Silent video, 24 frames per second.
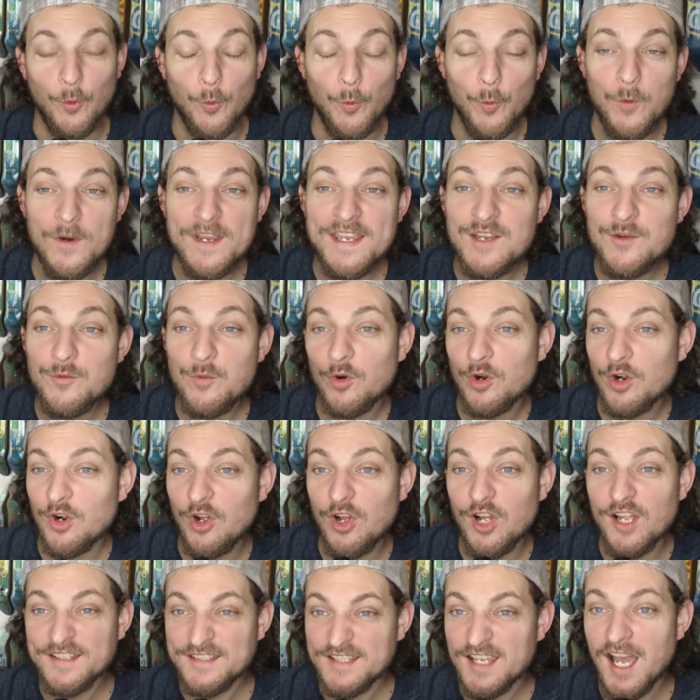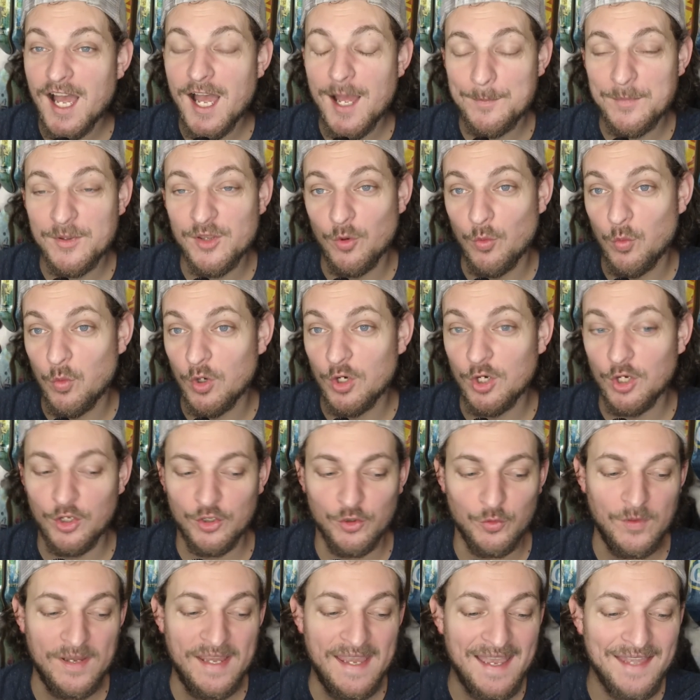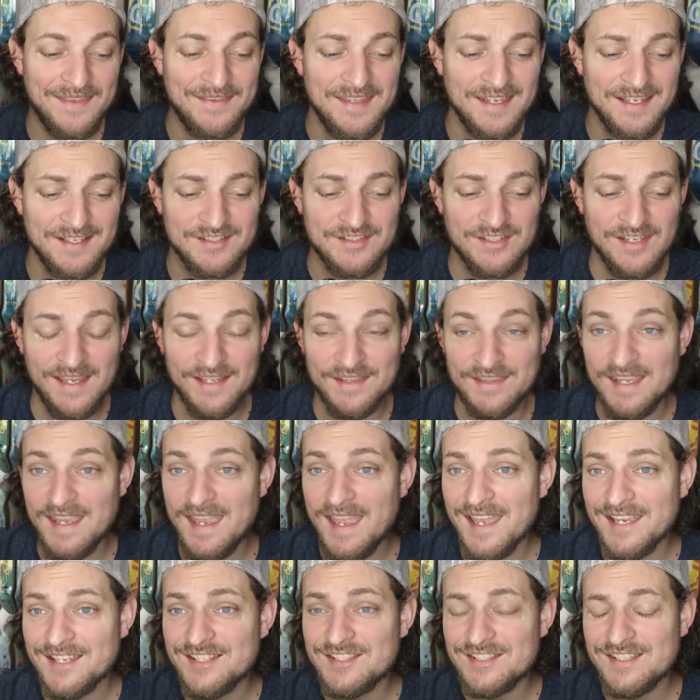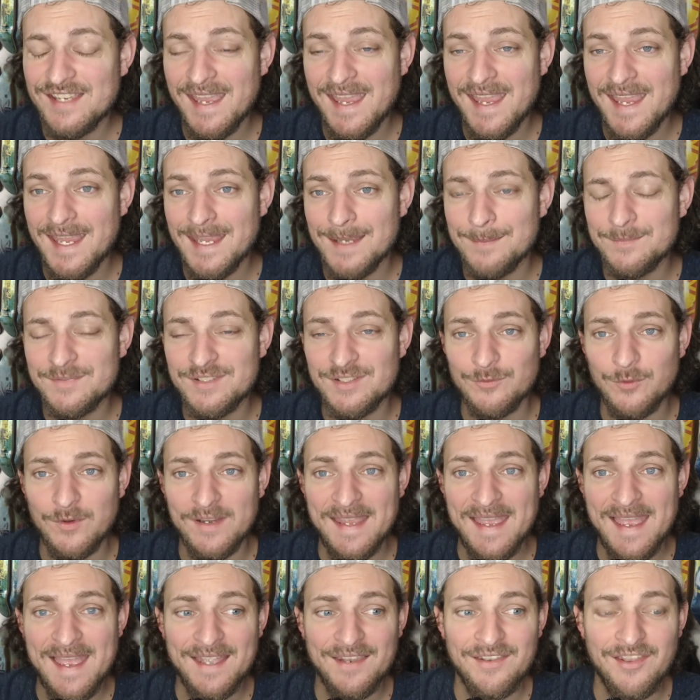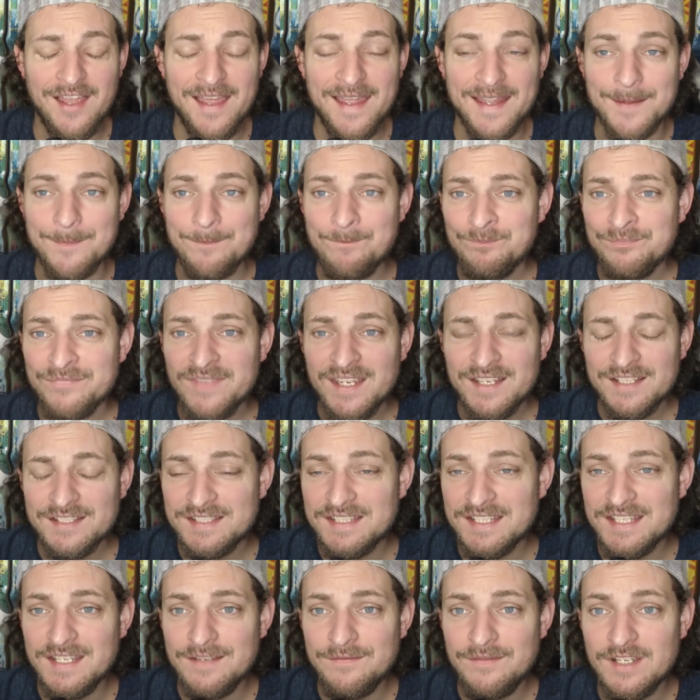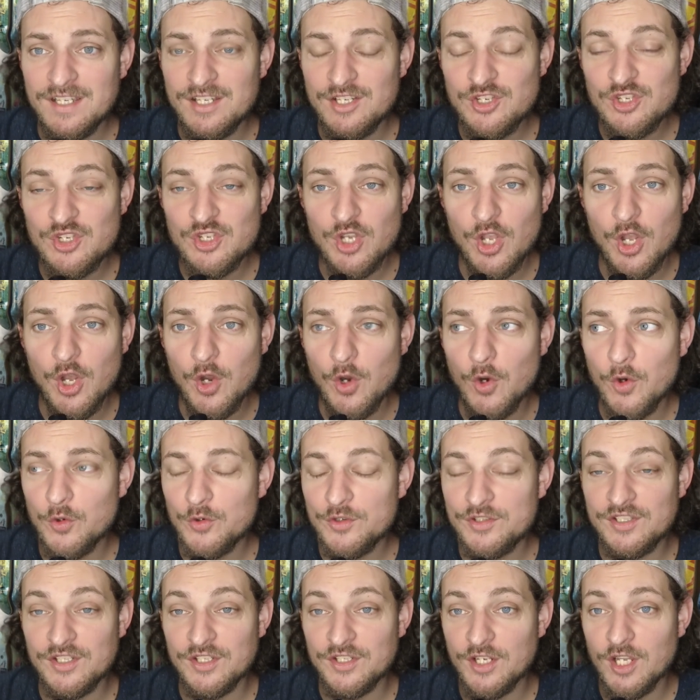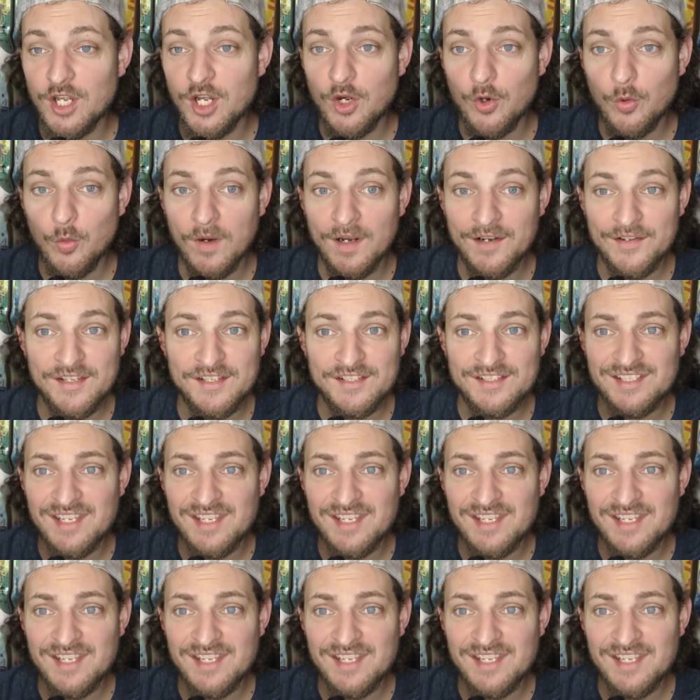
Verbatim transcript: We were on top of the world. We had things like the X Games, and we had like TV shows, you know, where this